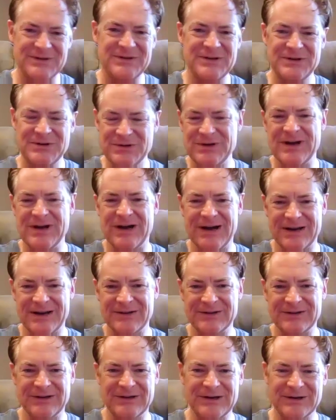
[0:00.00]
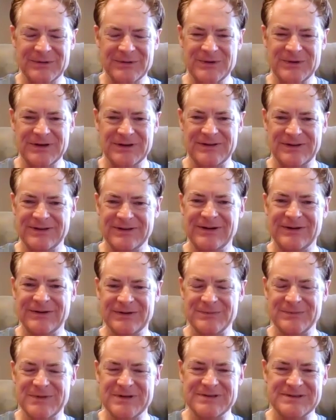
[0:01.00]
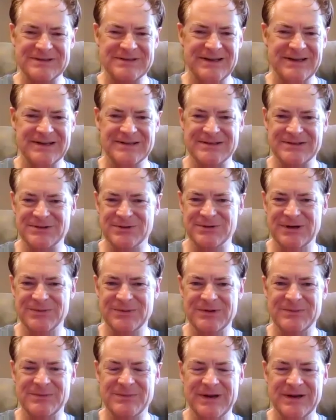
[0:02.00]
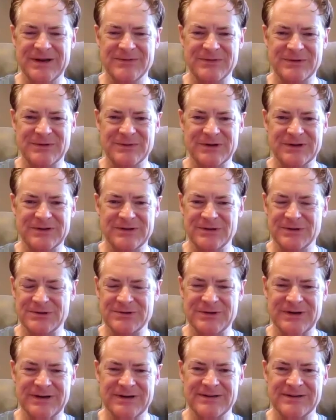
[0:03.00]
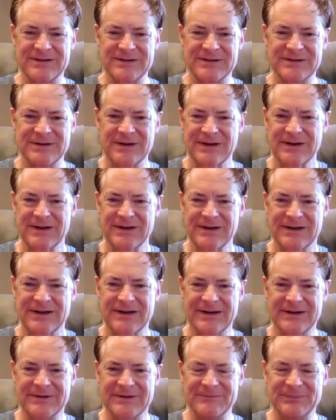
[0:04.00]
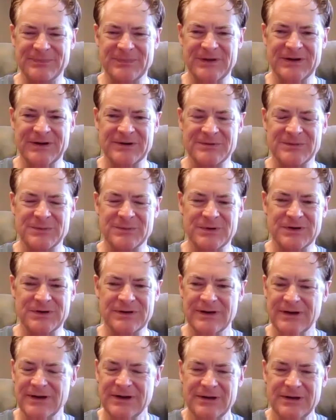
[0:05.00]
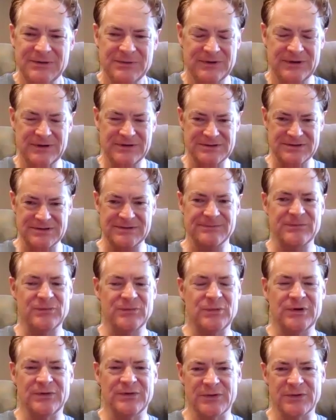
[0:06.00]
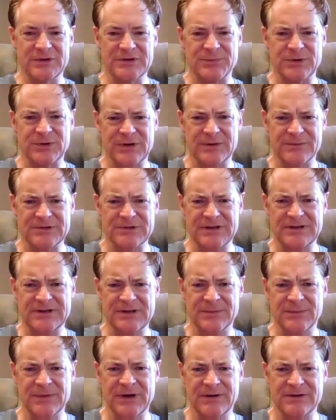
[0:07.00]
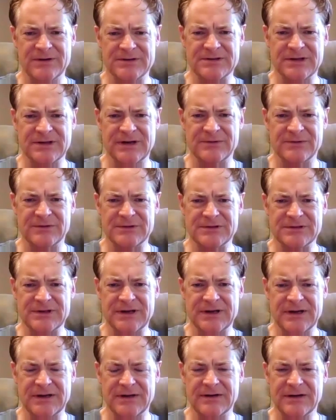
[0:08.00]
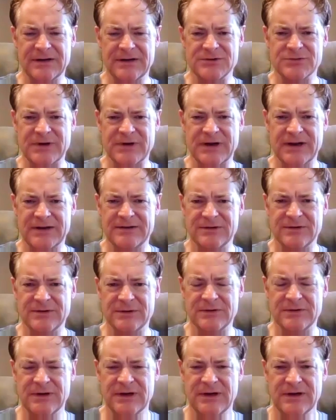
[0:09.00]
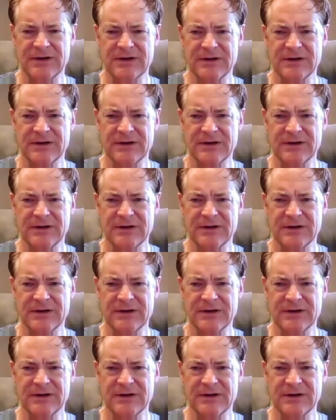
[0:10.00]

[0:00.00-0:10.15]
the thing you got along with all the business cases you're able to make for the work that you're trying to do um, you know, i remember when i was one of the first programs i did at microsoft was i i tried to